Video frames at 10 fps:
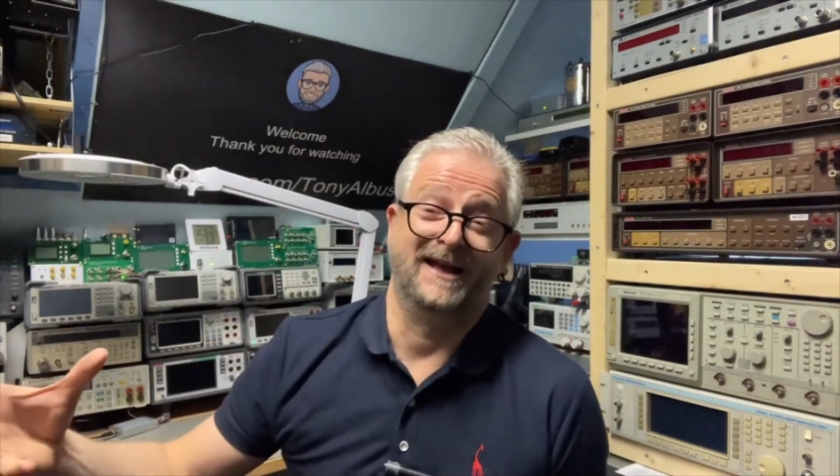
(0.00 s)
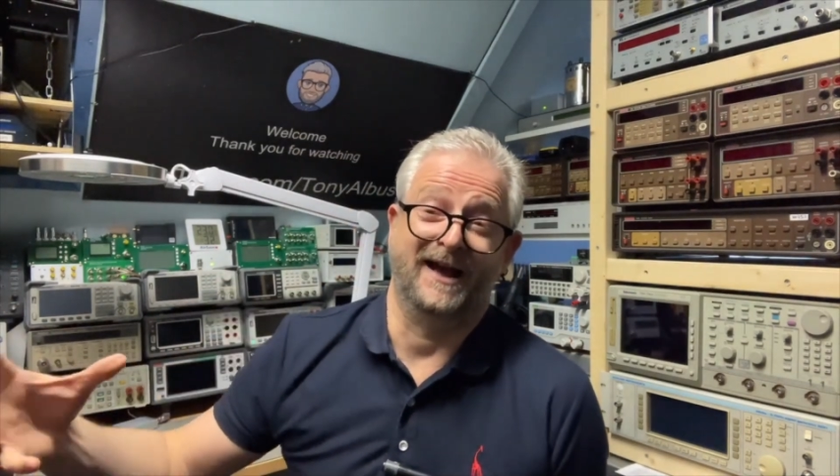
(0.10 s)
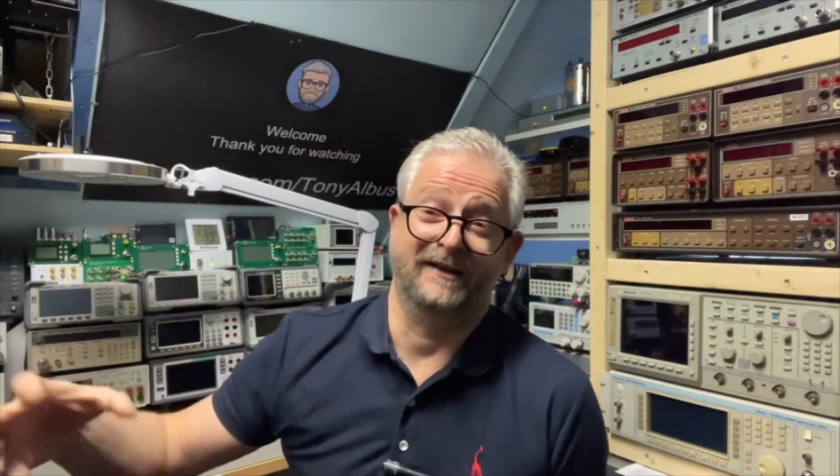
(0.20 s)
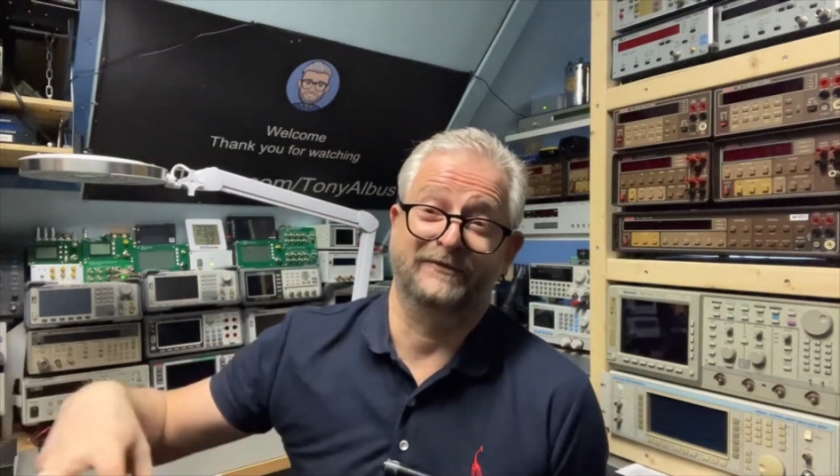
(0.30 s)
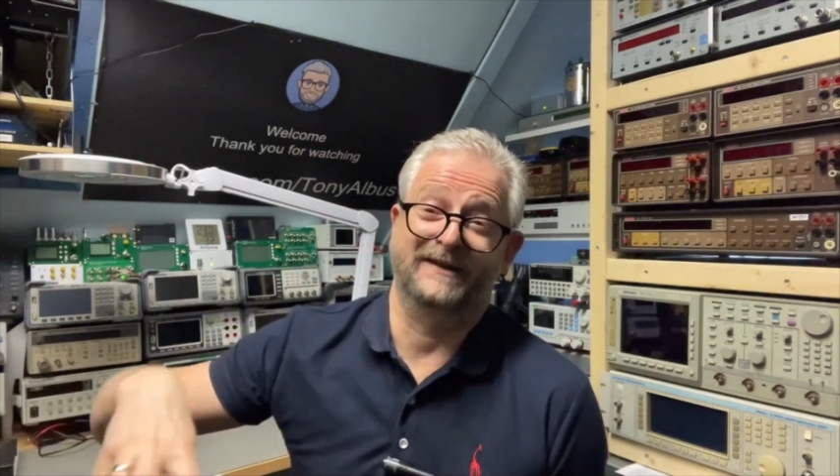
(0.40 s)

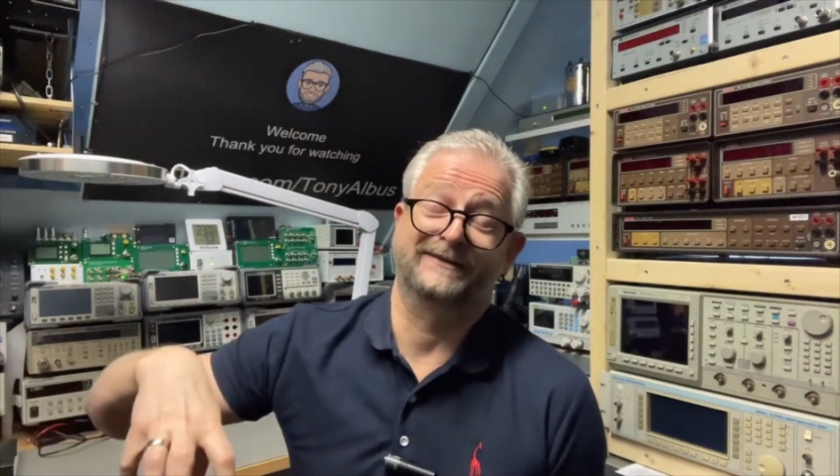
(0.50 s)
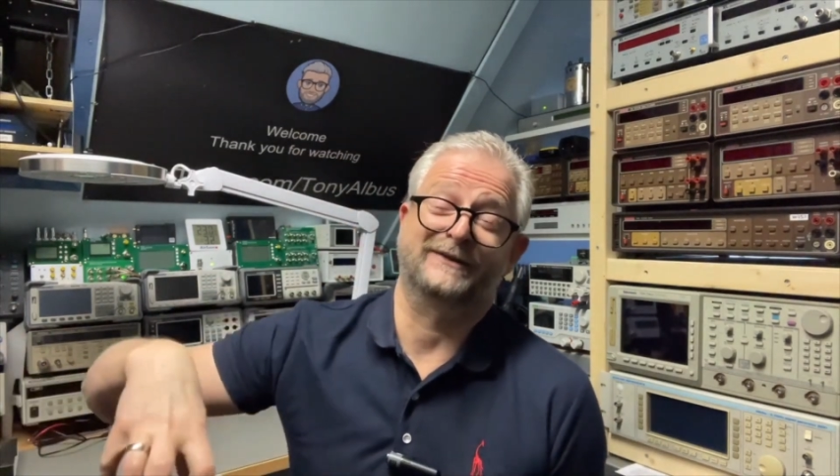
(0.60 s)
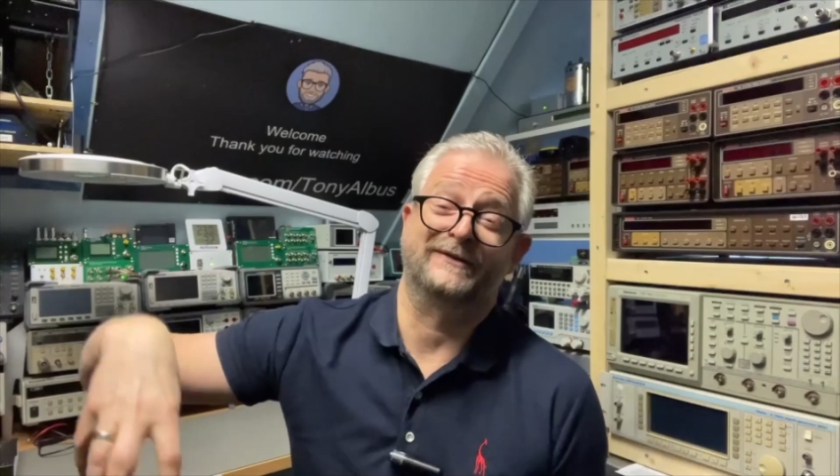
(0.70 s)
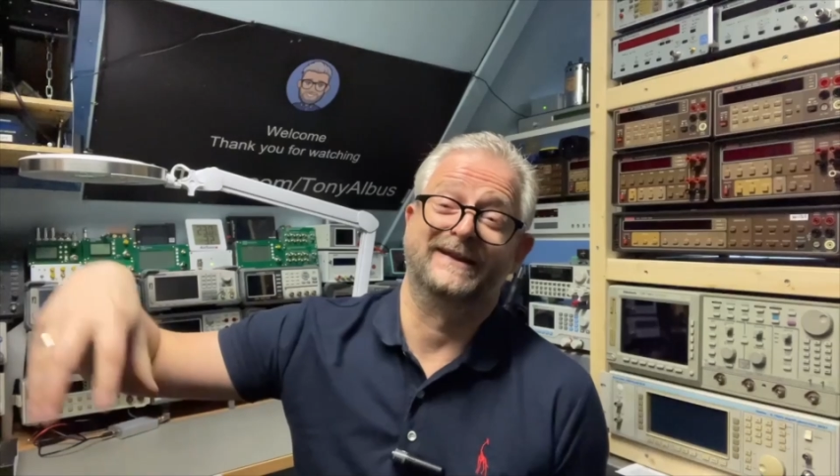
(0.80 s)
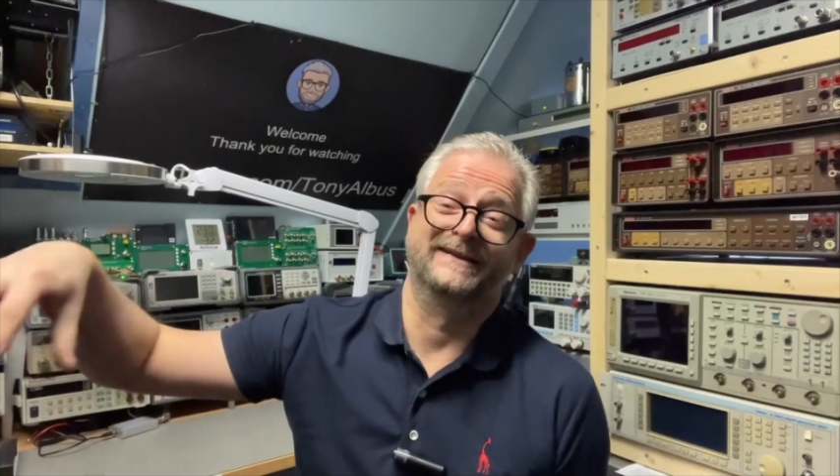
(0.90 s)
I have
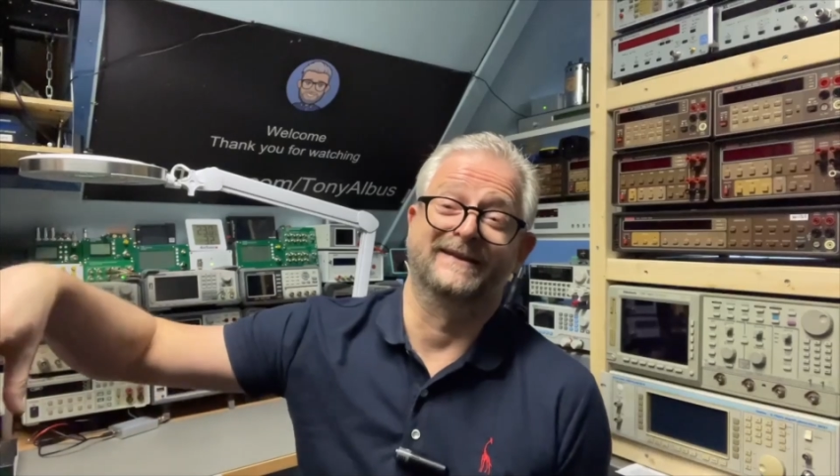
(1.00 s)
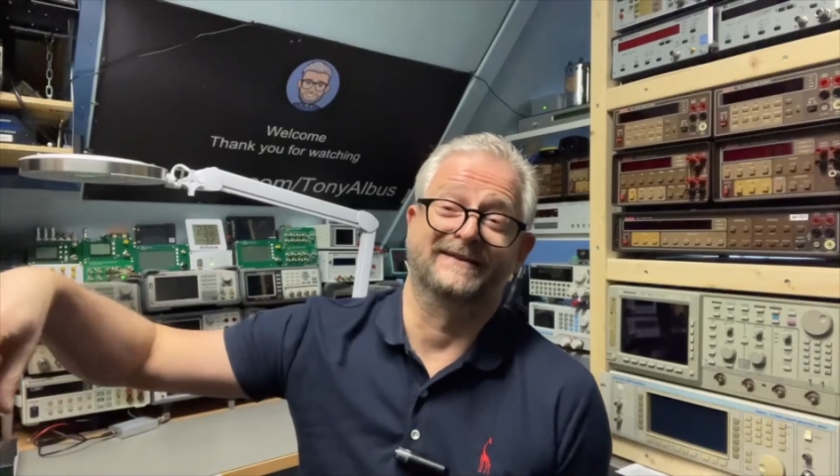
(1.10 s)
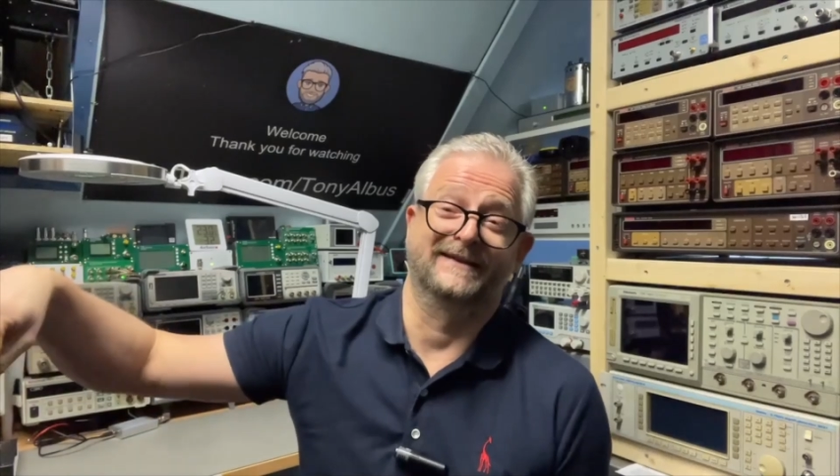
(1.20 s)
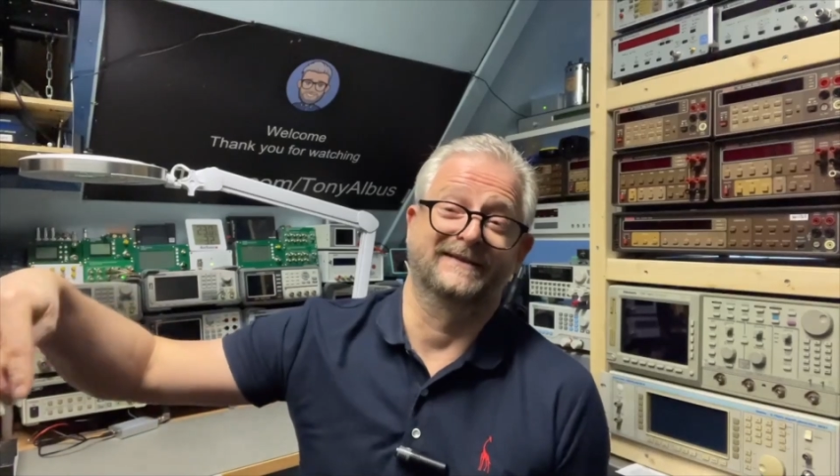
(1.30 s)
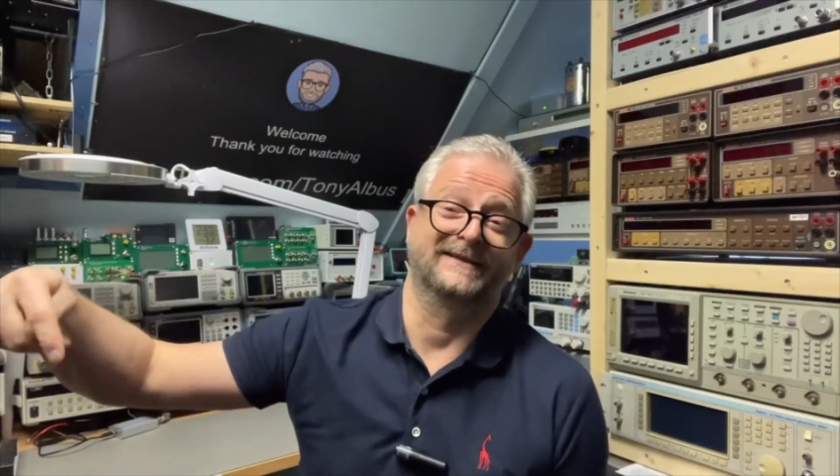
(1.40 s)
central heating
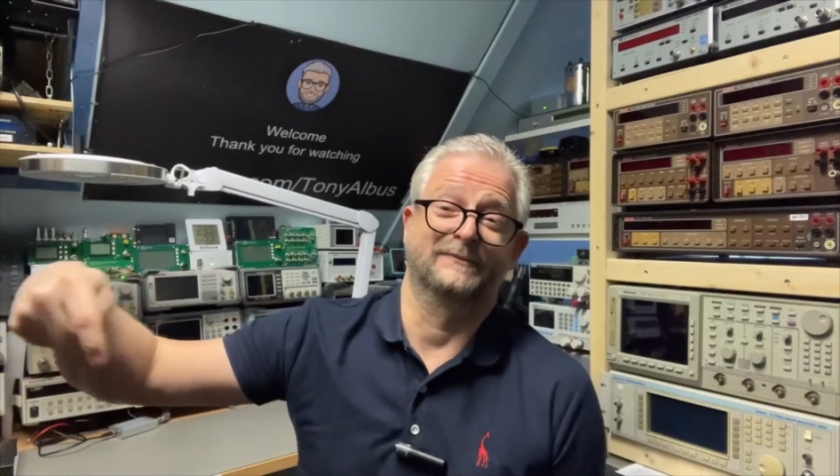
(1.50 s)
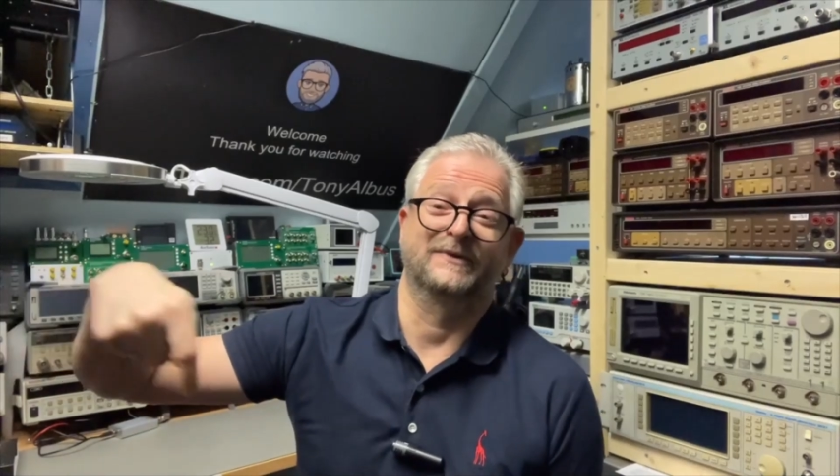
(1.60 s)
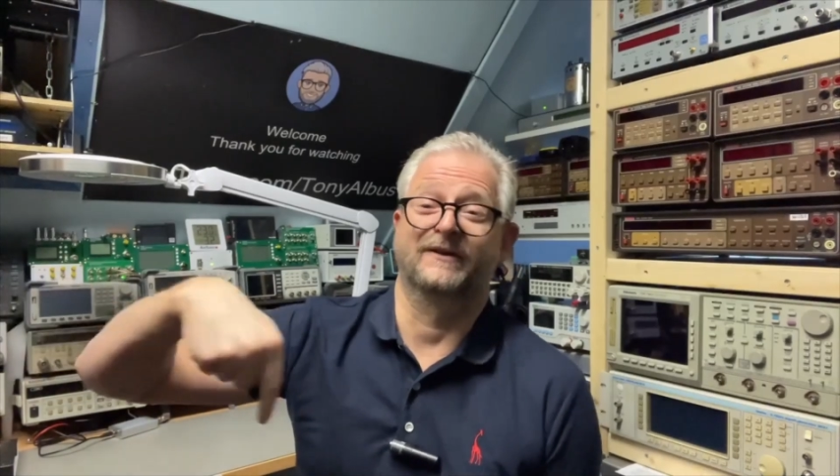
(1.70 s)
system,